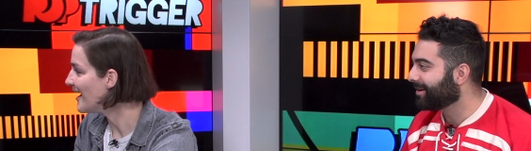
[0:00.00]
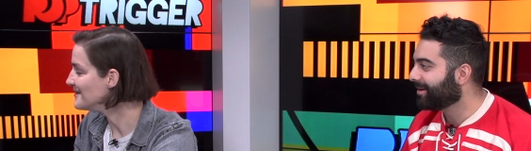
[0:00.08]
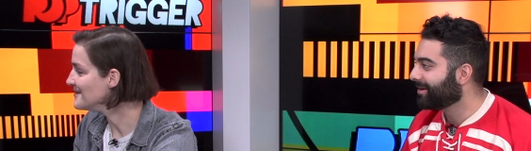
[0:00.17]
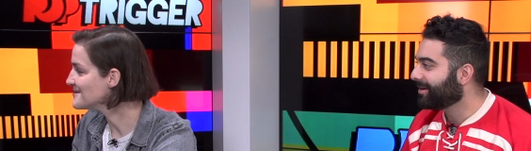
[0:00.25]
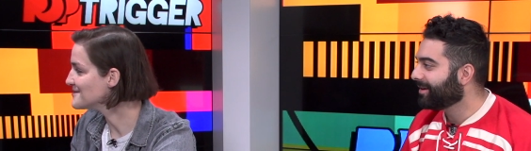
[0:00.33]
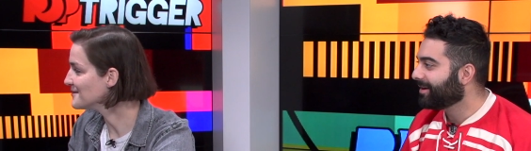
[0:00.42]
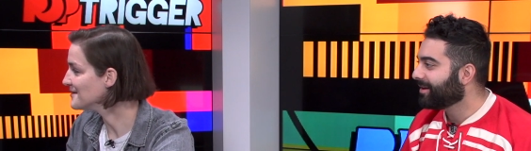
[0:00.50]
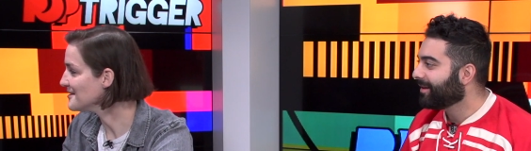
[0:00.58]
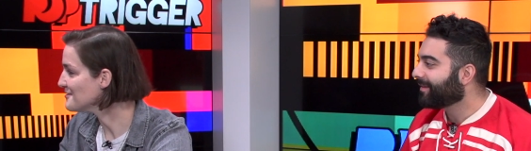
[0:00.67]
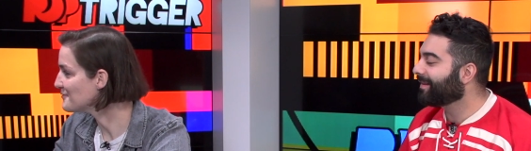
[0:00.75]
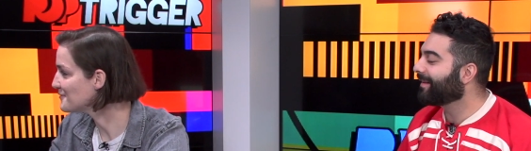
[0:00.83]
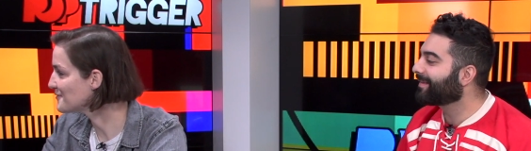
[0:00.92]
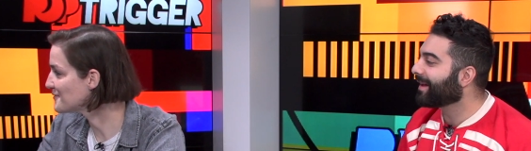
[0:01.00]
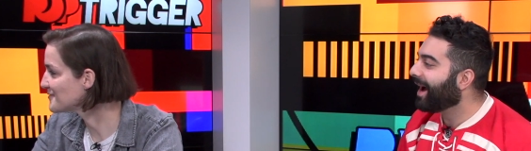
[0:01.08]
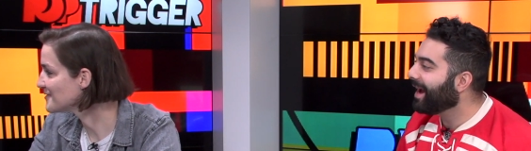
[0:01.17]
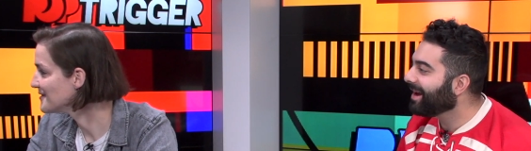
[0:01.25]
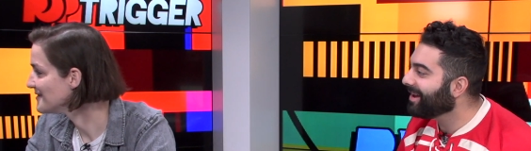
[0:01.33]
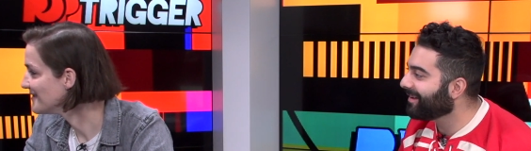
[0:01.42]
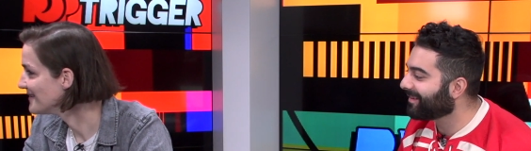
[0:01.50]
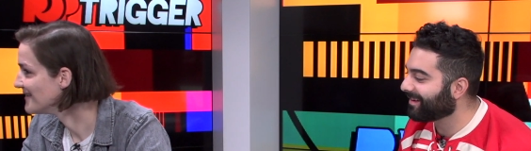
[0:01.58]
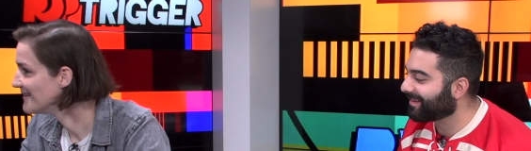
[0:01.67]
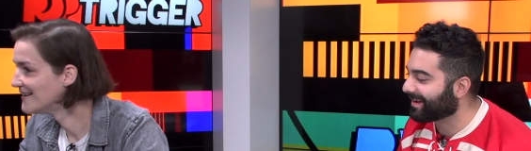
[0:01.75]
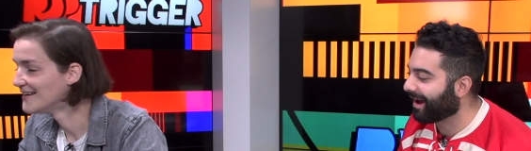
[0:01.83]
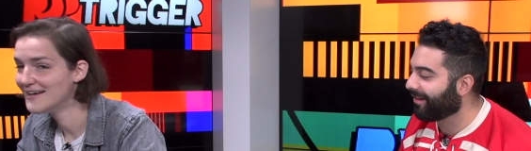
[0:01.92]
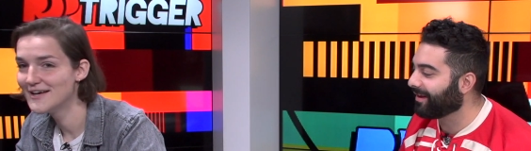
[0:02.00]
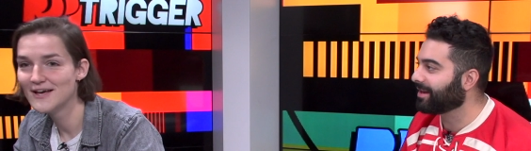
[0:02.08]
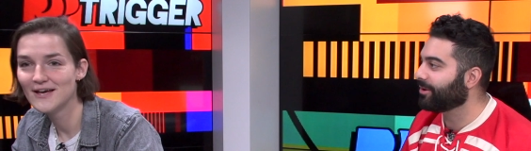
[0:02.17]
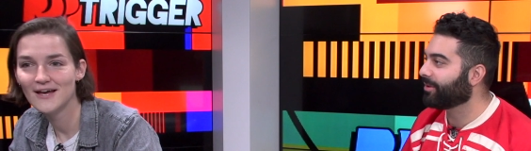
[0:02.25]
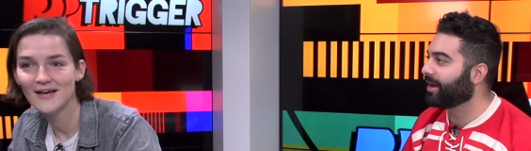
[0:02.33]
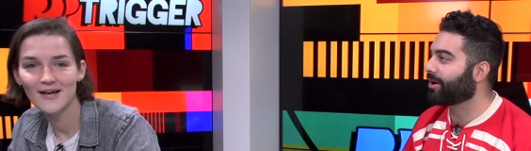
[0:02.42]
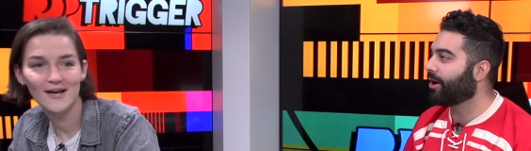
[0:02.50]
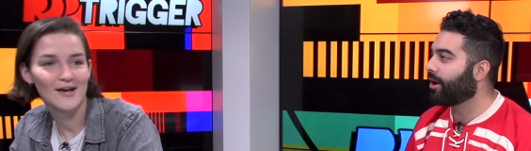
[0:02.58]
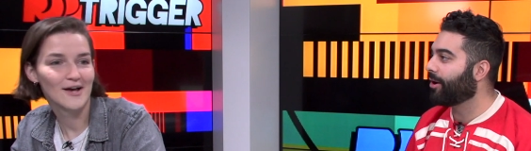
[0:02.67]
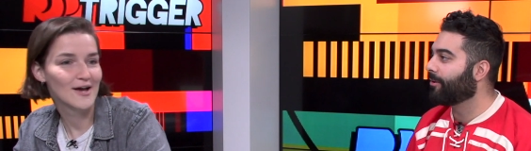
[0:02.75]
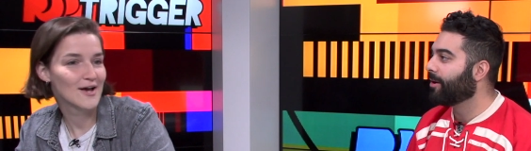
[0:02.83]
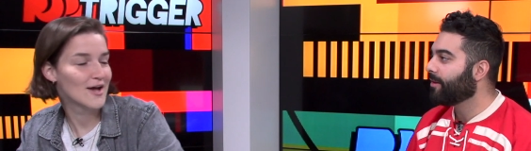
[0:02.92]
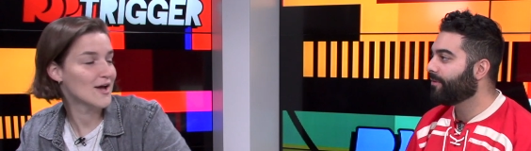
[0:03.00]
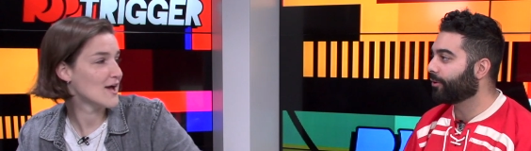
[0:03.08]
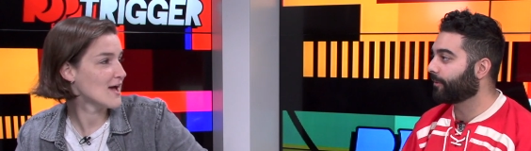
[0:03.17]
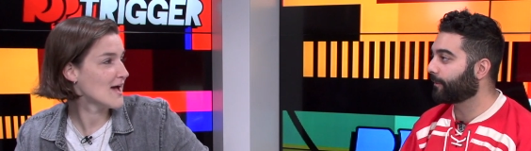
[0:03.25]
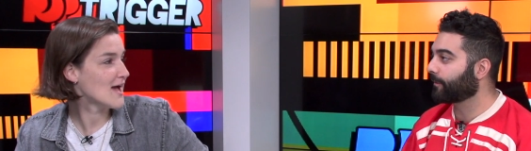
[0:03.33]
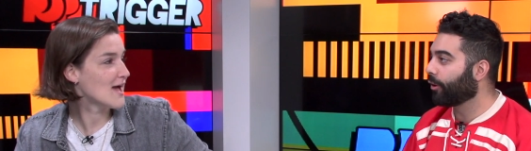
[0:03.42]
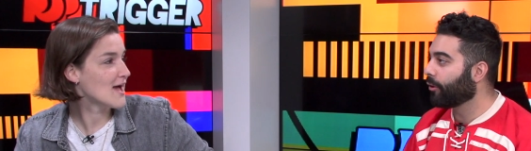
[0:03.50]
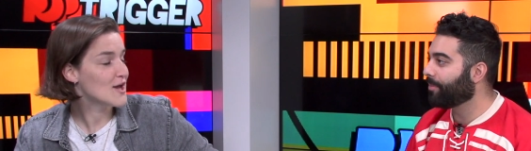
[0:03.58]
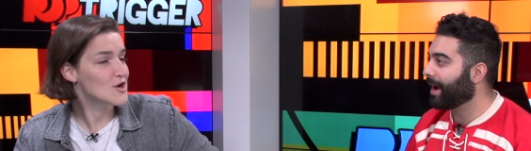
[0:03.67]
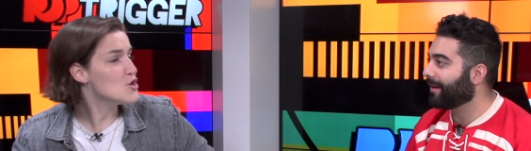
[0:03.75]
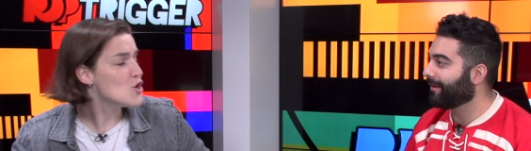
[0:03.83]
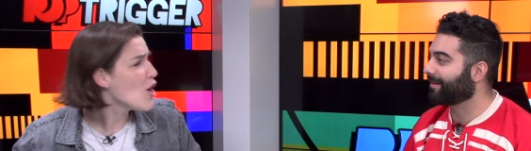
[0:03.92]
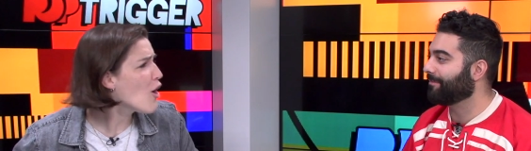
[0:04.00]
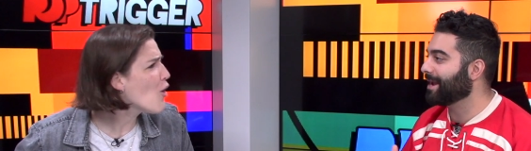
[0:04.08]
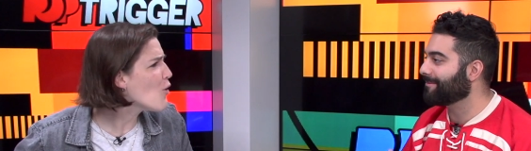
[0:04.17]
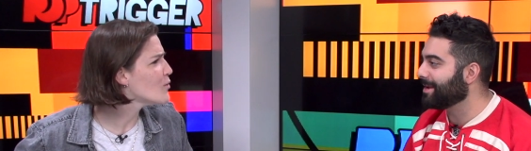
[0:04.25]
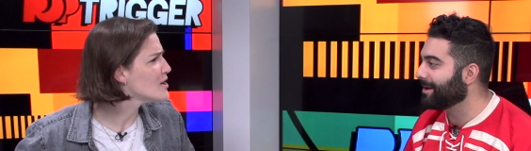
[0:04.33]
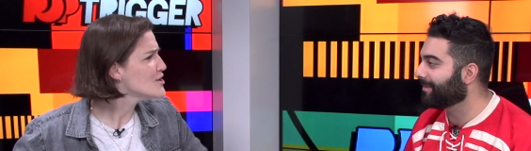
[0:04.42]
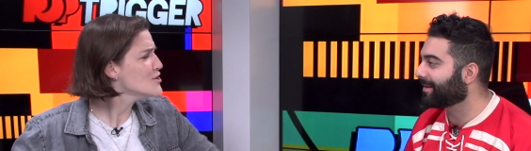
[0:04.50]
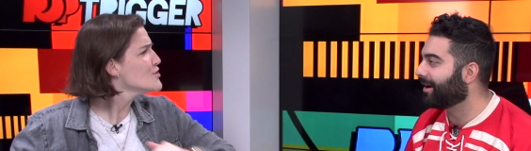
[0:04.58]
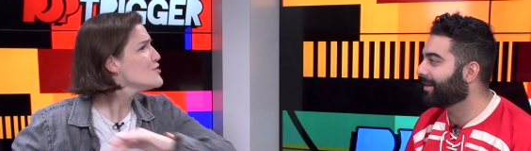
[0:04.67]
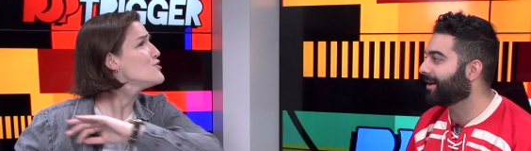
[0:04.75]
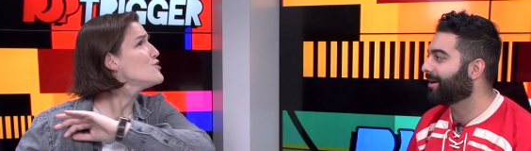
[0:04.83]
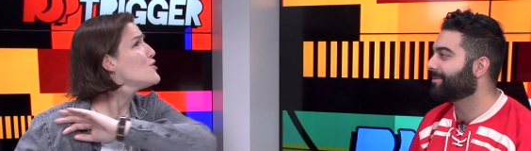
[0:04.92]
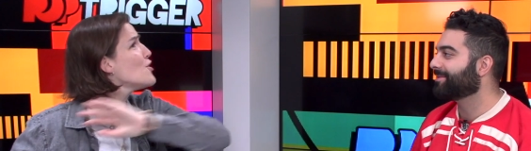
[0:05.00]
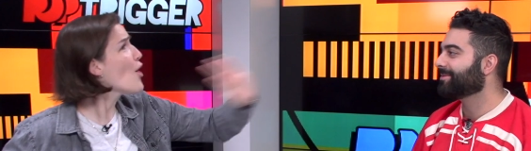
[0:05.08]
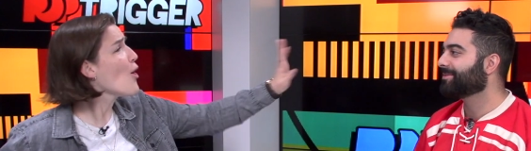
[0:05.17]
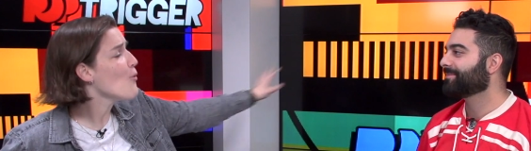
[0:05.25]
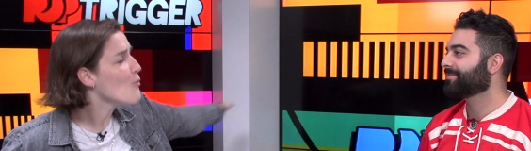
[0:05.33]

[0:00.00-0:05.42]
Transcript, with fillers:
Speaker 1: I need to leave. Society is just telling you like, oh, they're so bad. No, Let's make memes out of them. No